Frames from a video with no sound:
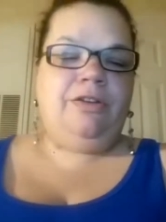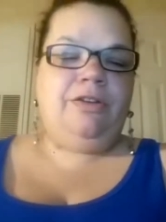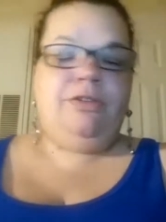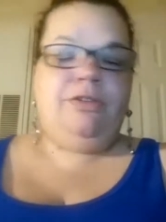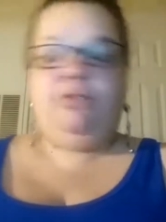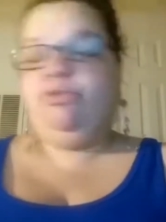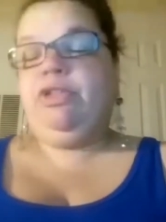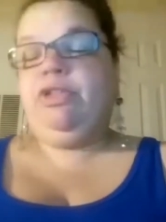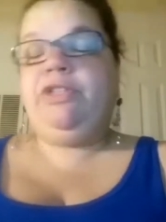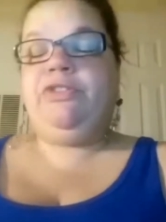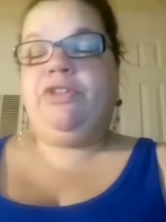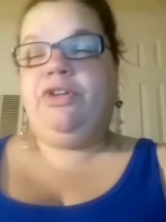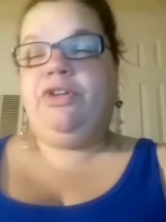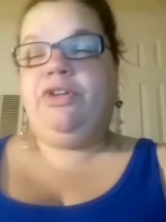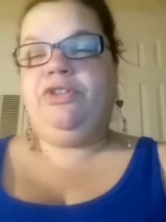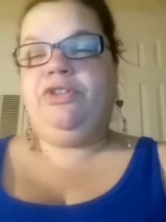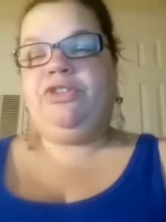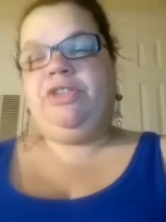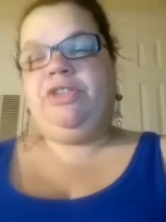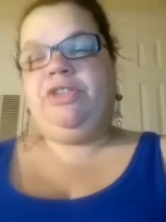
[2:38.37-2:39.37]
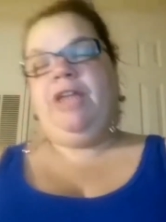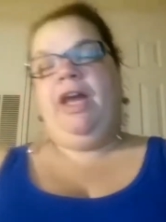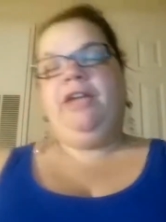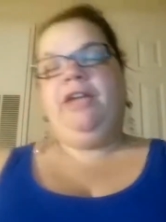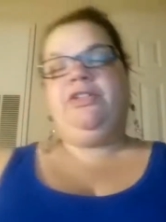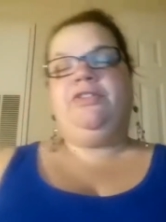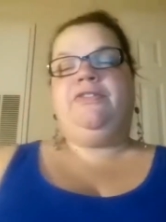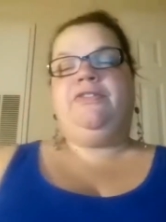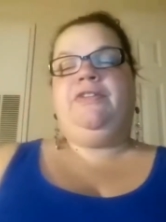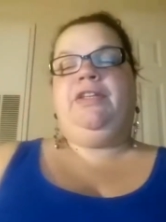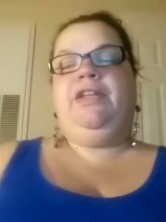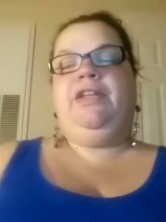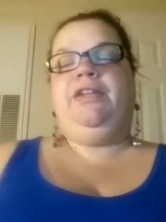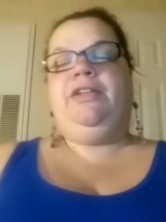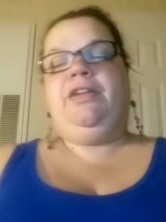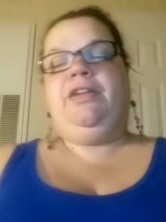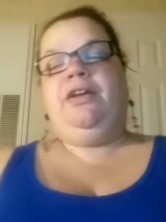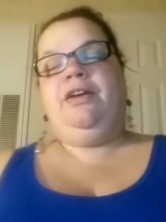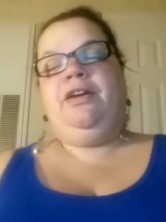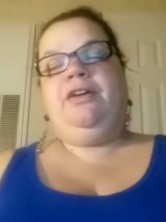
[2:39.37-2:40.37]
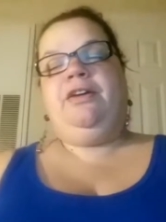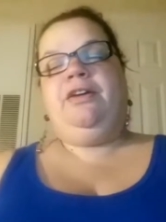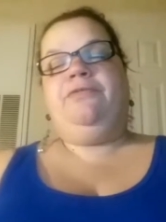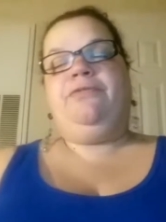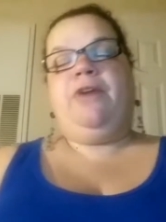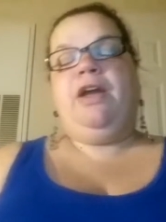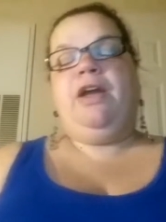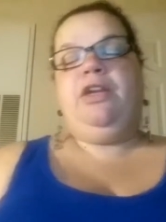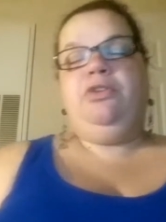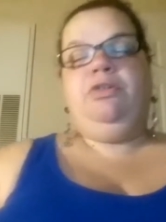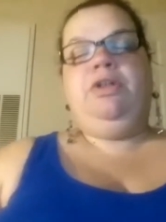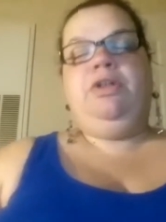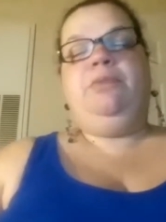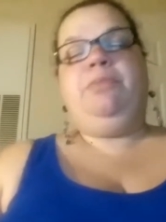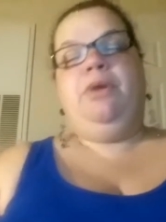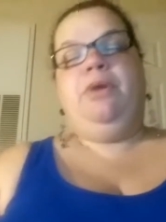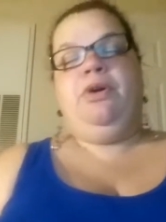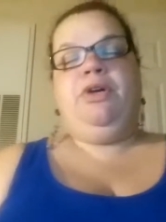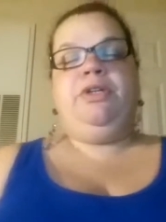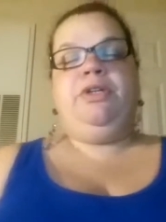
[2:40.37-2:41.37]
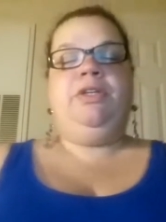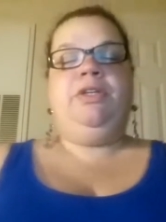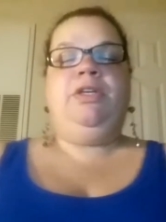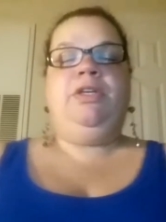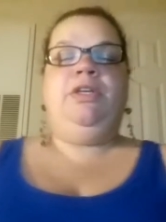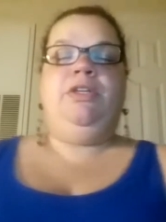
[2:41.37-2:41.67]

research, and I just did follow up on